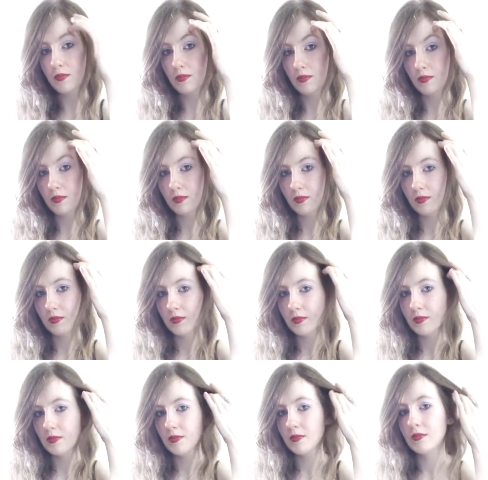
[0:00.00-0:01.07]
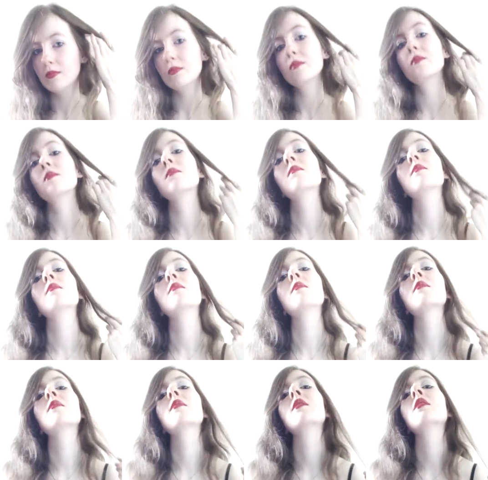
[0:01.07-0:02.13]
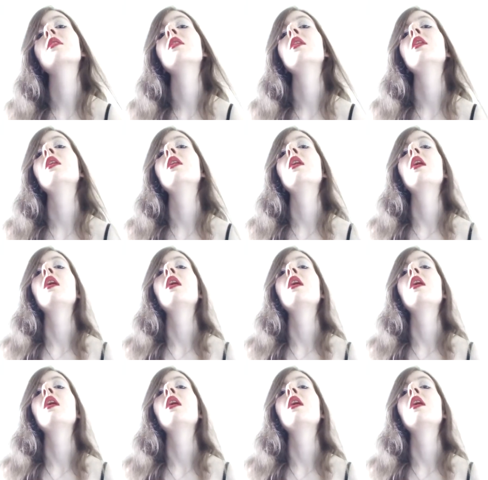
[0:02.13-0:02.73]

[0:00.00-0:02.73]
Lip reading: (no one is talking)